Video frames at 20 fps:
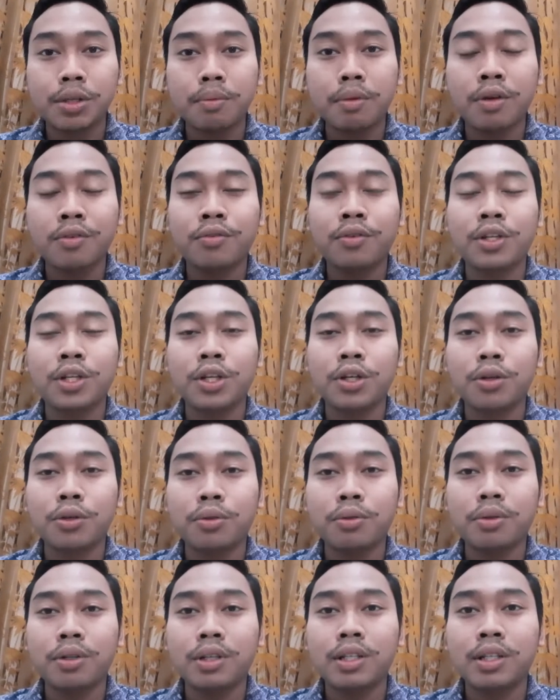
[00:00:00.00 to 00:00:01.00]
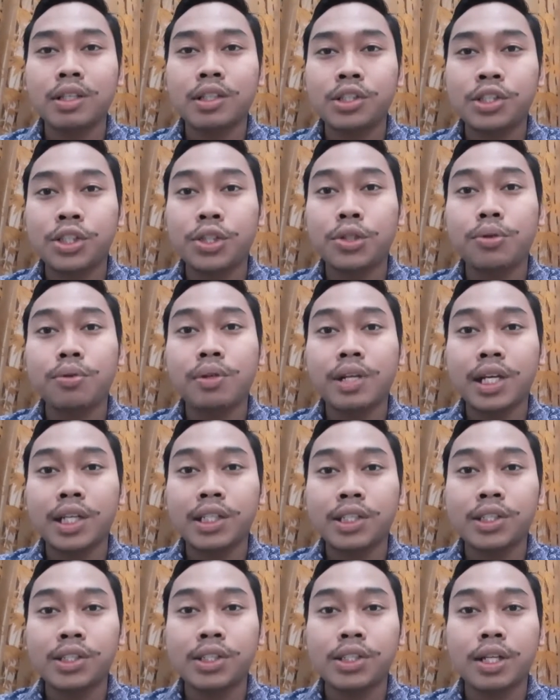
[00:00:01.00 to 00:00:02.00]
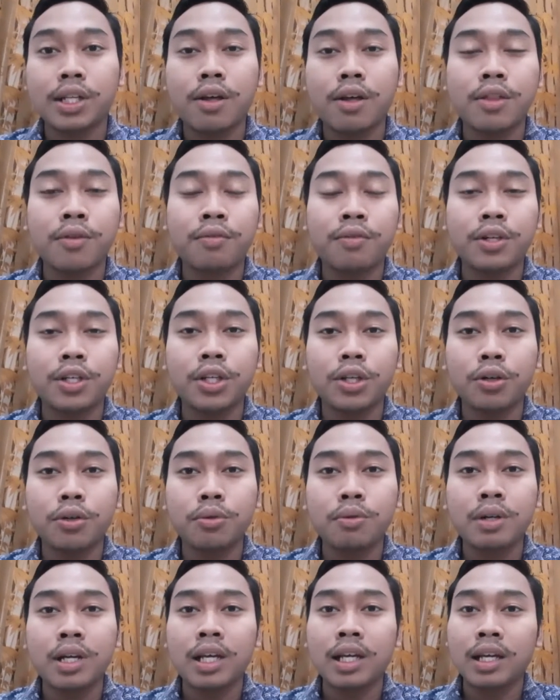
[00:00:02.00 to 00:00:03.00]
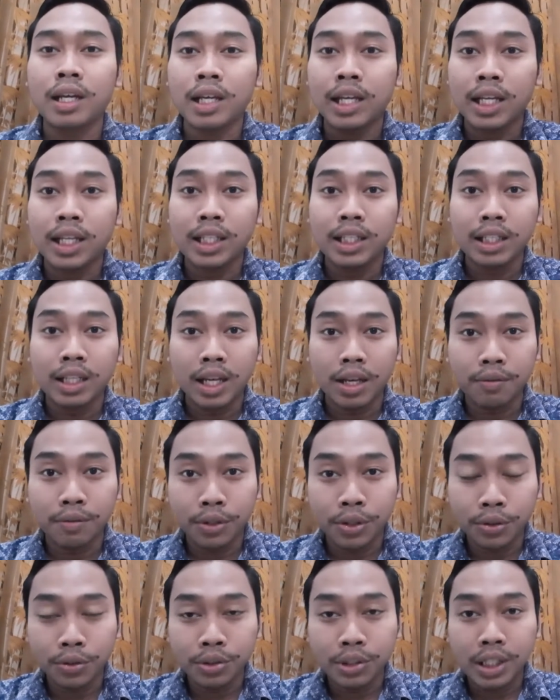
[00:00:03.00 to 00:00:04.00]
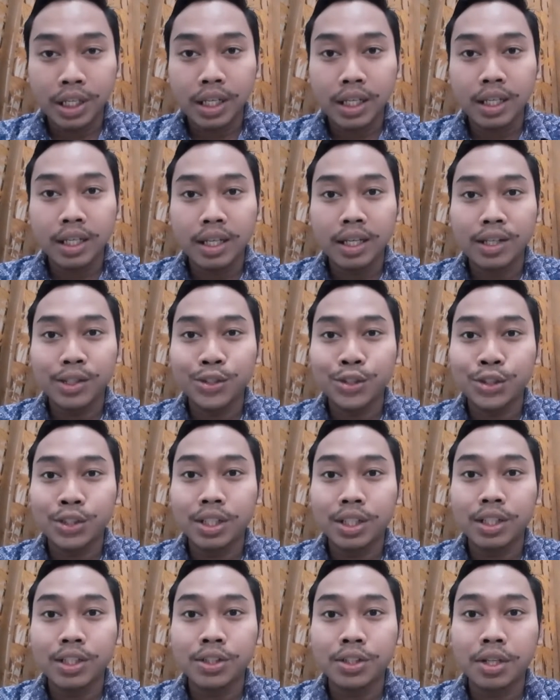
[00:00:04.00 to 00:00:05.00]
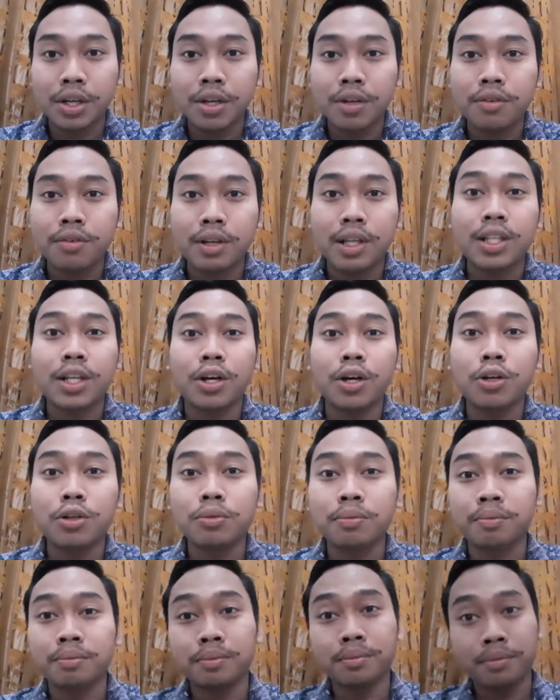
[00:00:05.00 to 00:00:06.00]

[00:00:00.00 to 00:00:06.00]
my video. See you next another video. Have a good day and stay safe at home.